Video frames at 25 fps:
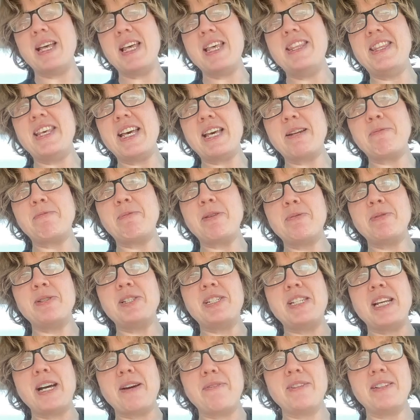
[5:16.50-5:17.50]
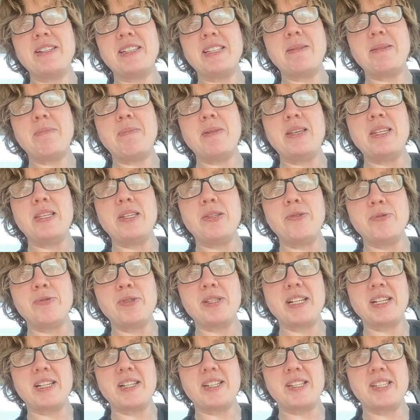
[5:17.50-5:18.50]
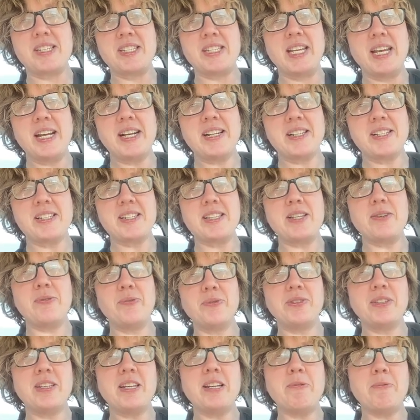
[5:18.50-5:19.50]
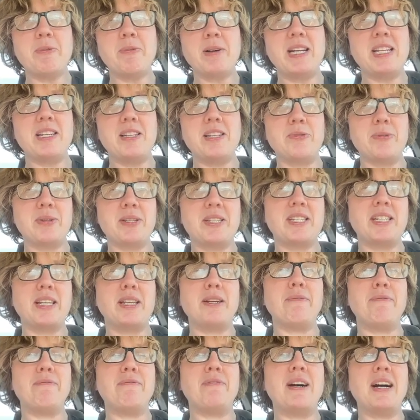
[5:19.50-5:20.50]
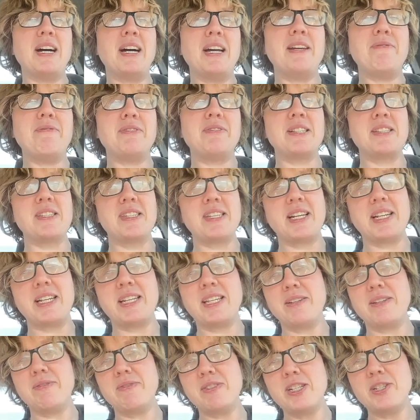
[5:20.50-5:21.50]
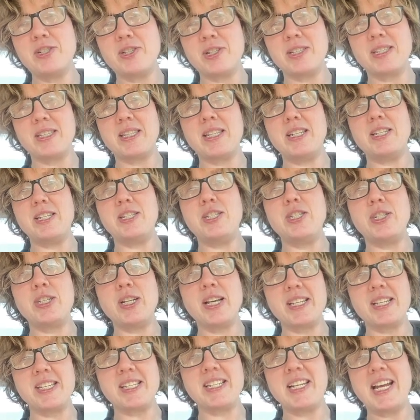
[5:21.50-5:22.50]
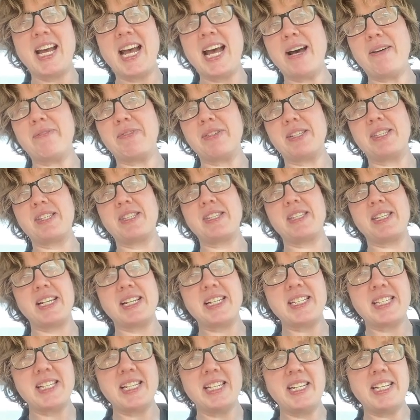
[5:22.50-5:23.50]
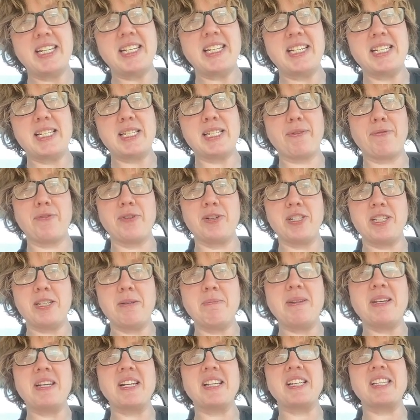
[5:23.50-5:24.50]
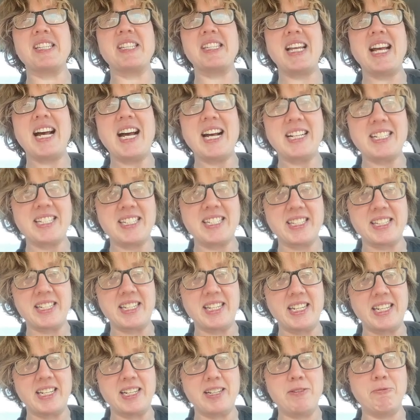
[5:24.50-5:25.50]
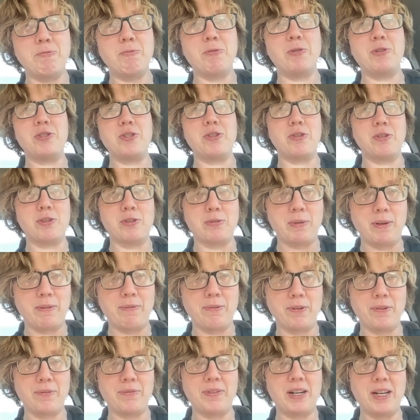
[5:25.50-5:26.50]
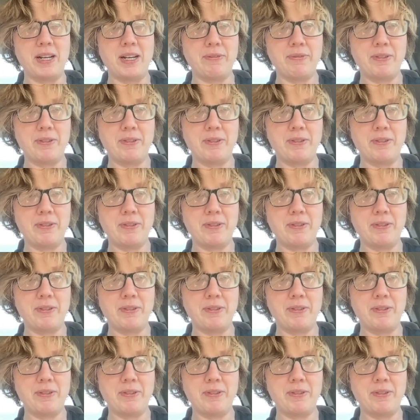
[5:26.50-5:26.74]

then we would definitely be using a 6. The only way to do a set of 5 consecutive digits that doesn't have a 6 in it is for it to be exactly 1, 2, 3, 4, 5.